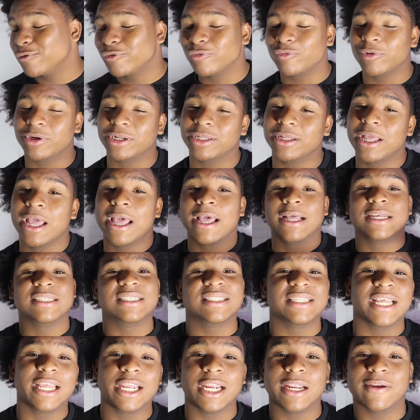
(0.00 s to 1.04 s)
You just want to
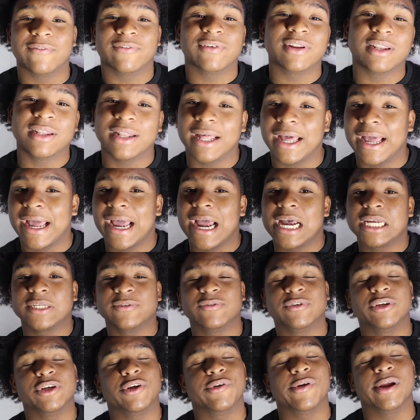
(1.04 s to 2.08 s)
stay here for the laughs,
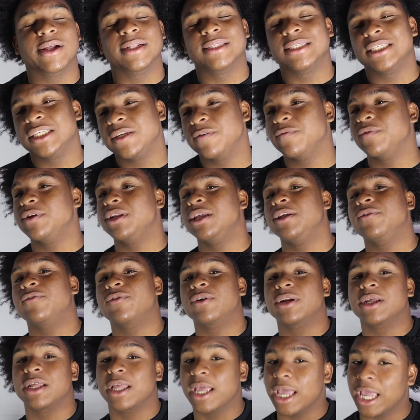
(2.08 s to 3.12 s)
for the creativity,
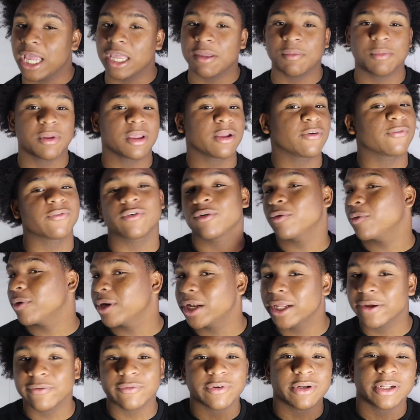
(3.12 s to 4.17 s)
for the gaming, for
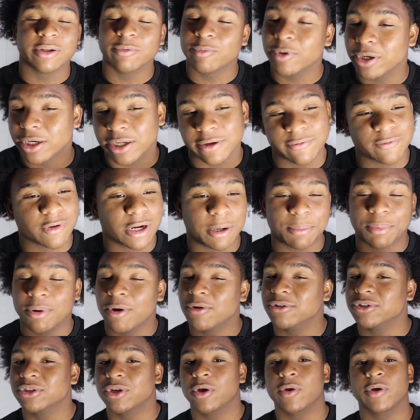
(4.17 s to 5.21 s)
whatever I
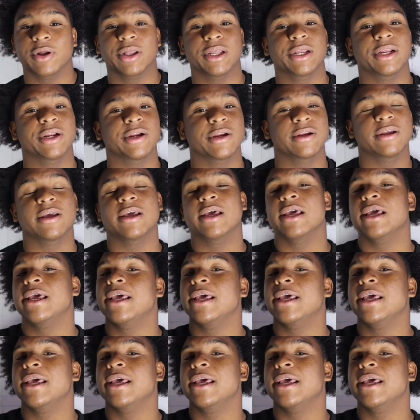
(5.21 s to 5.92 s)
post on here.